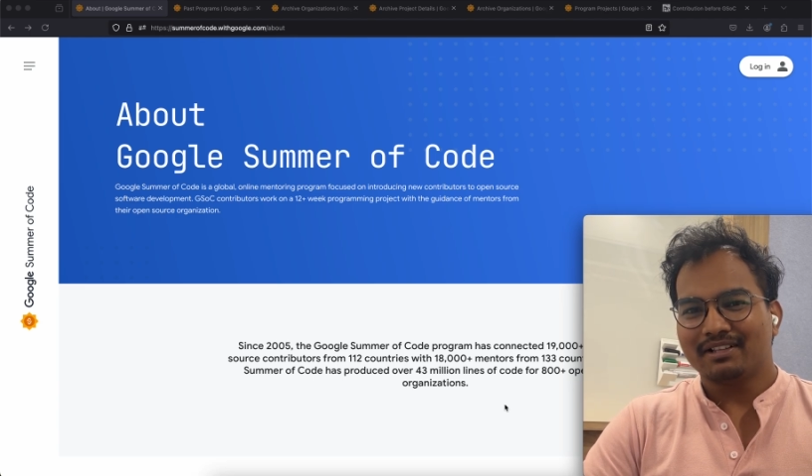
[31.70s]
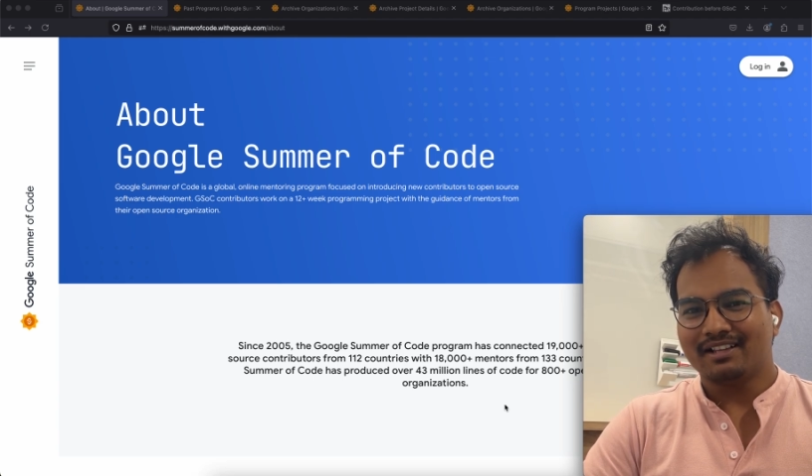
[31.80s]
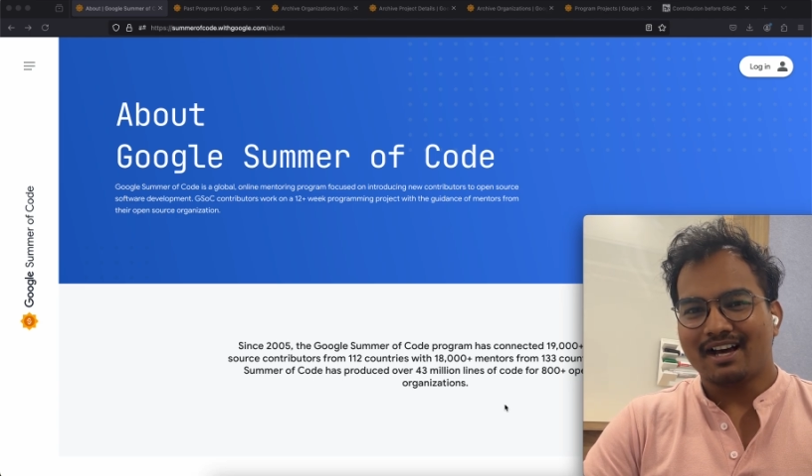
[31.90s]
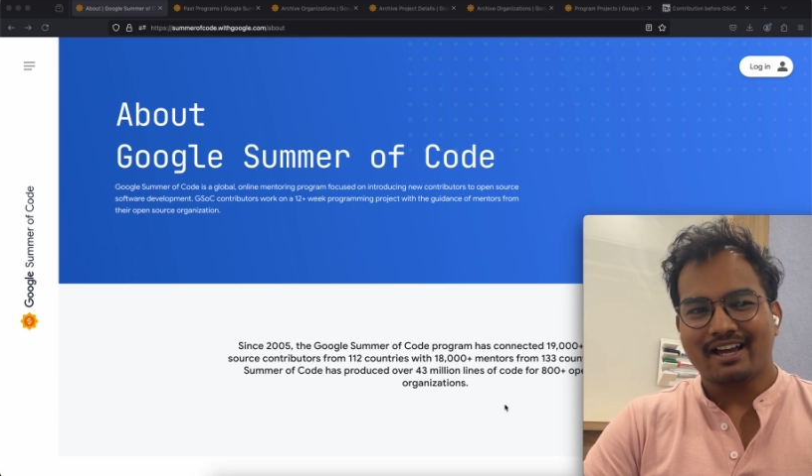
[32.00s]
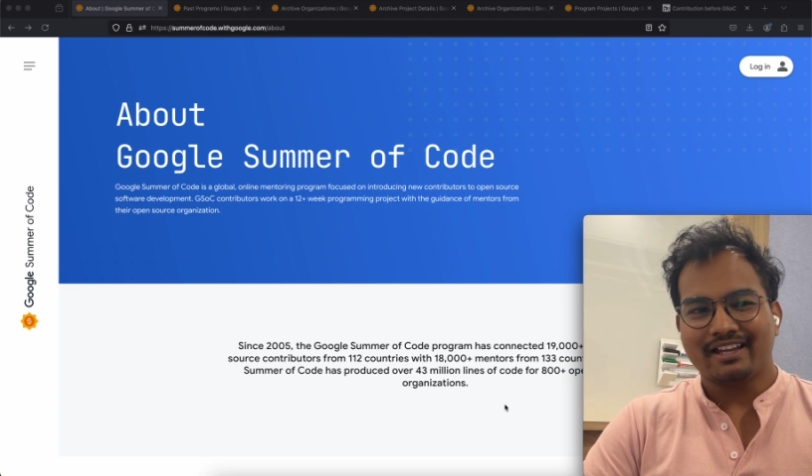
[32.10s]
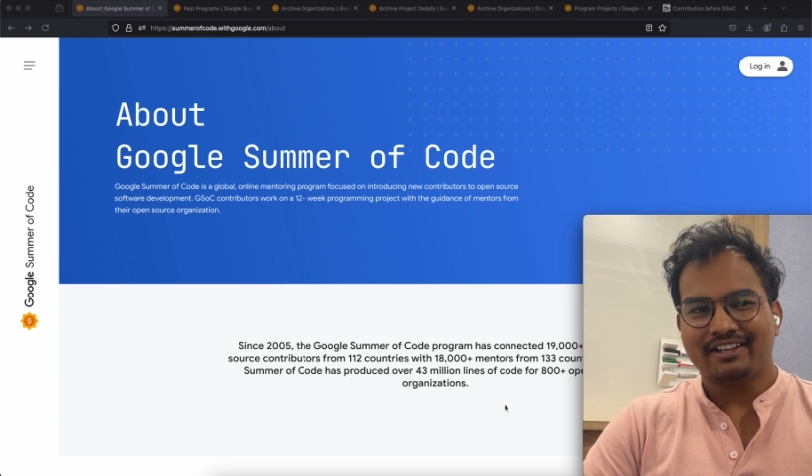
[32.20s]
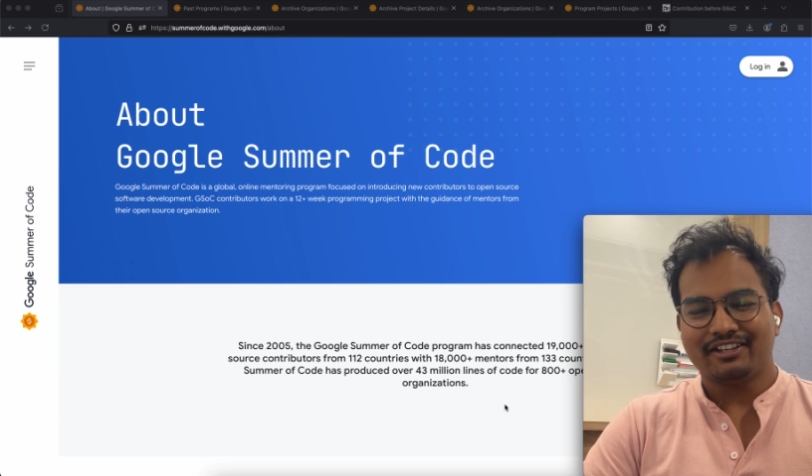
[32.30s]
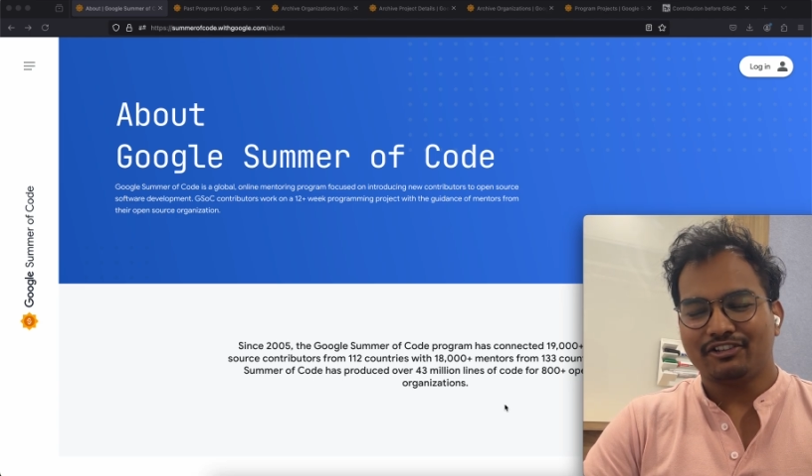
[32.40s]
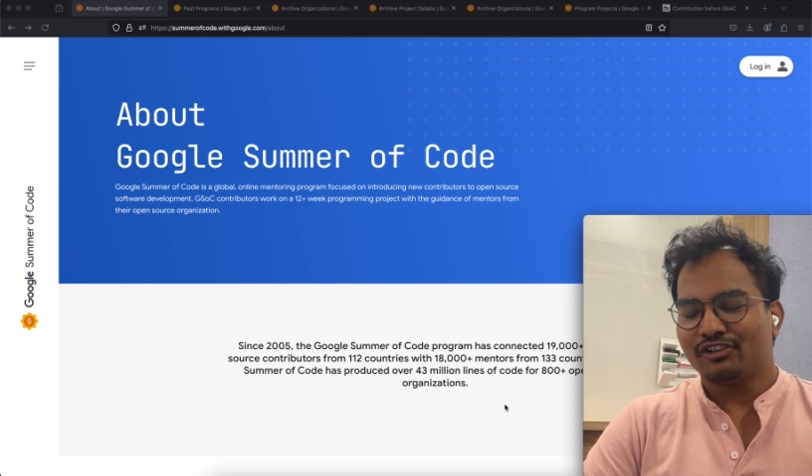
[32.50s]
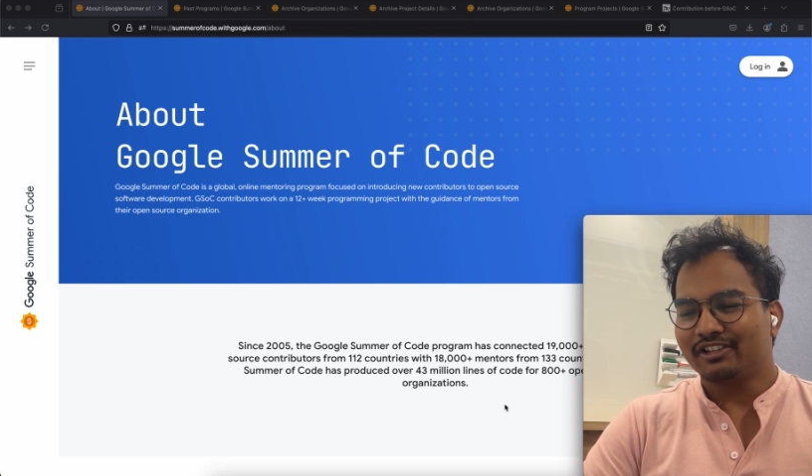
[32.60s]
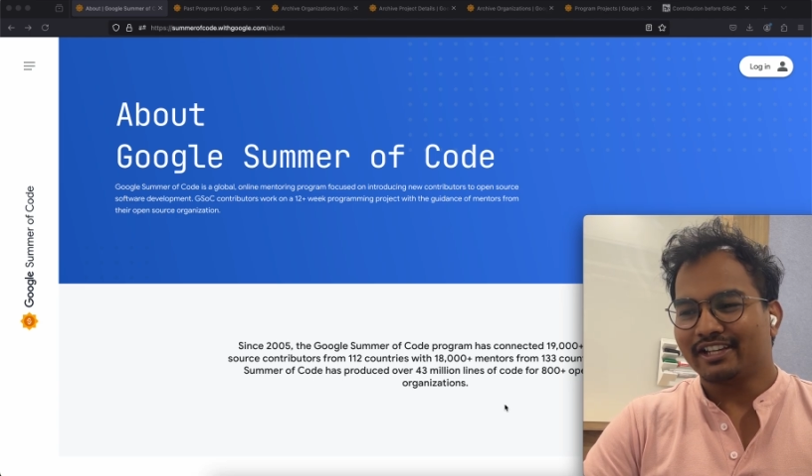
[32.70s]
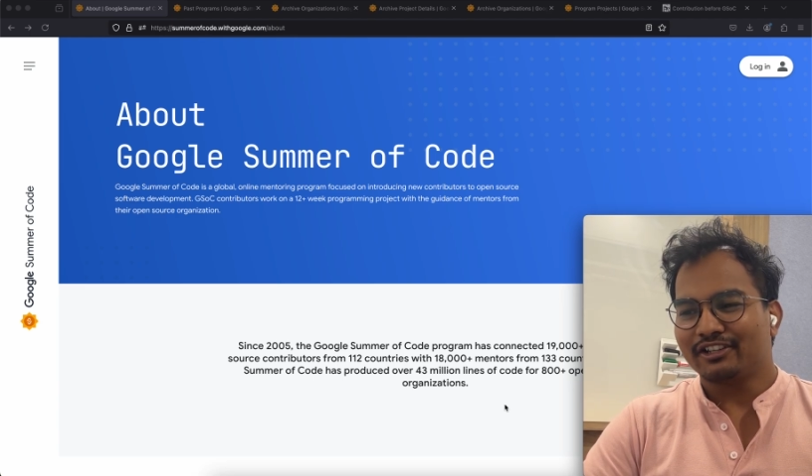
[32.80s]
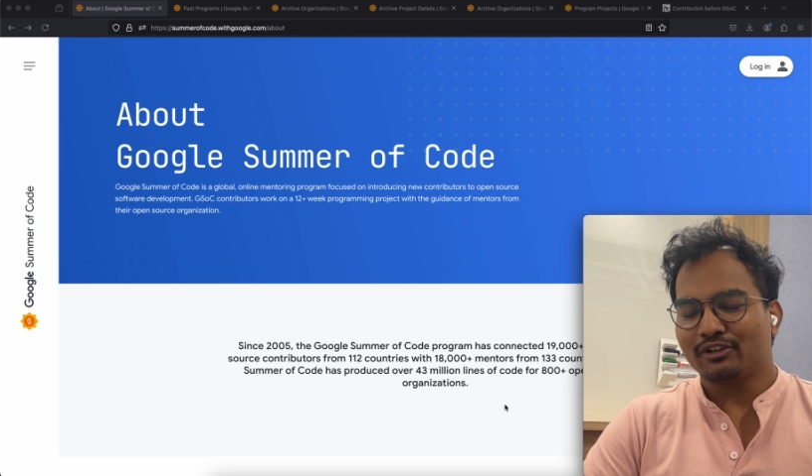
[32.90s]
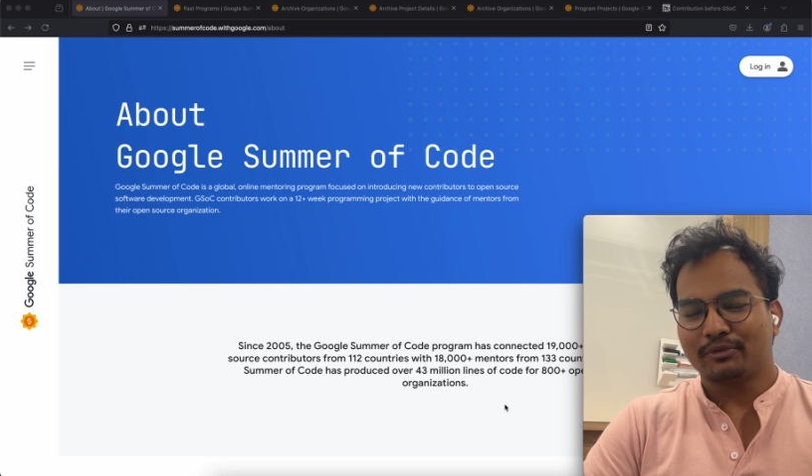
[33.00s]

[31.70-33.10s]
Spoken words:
It's pretty simple. I